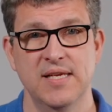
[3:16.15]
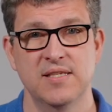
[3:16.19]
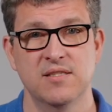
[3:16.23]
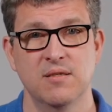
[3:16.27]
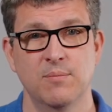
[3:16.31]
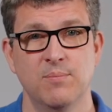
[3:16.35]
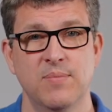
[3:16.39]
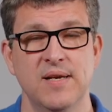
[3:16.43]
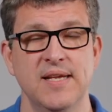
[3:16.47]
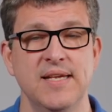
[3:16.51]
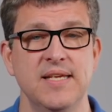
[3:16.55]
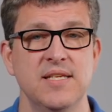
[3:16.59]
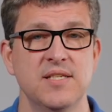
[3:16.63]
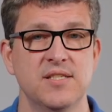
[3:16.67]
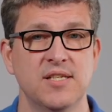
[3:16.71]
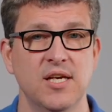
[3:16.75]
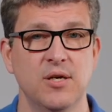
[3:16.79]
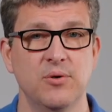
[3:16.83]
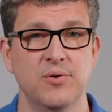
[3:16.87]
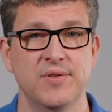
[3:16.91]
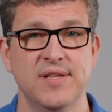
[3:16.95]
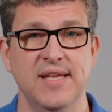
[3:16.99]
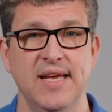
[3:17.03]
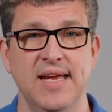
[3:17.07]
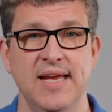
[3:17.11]
So please
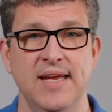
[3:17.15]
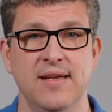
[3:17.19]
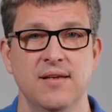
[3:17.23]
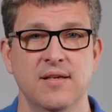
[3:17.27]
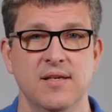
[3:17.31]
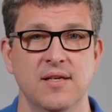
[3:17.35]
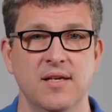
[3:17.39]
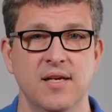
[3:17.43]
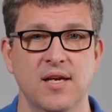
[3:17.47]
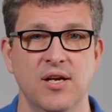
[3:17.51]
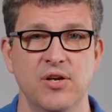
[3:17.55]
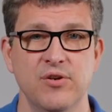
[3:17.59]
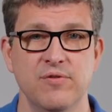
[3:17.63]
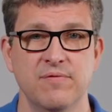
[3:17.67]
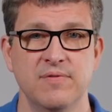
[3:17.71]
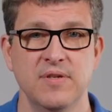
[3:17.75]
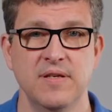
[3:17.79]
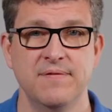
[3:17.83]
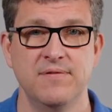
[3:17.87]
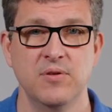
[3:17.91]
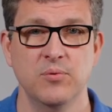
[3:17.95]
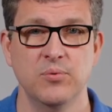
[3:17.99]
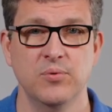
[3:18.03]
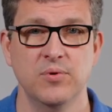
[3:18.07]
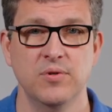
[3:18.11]
go on there, hopefully
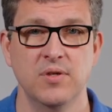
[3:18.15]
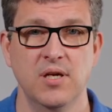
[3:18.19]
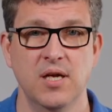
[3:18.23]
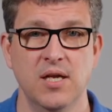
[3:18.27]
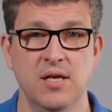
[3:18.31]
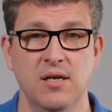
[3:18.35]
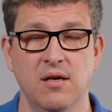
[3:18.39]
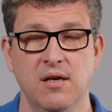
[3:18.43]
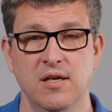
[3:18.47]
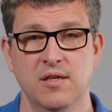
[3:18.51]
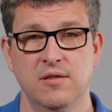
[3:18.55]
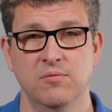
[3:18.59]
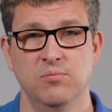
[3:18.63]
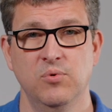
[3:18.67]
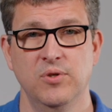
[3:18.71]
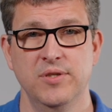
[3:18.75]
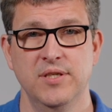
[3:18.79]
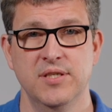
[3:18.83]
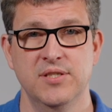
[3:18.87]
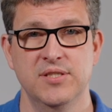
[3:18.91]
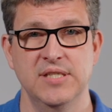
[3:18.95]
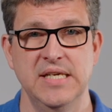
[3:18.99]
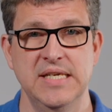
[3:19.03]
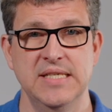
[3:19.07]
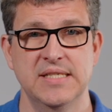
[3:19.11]
if you like what
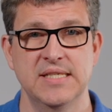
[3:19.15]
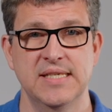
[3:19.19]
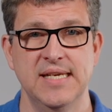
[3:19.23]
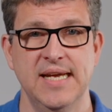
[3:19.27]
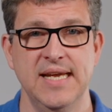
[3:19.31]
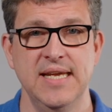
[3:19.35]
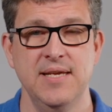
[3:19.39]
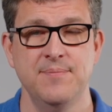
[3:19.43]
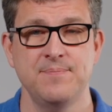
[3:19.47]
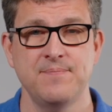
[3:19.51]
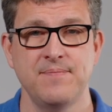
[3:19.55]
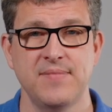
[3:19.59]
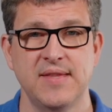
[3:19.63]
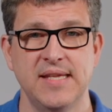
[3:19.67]
you're seeing today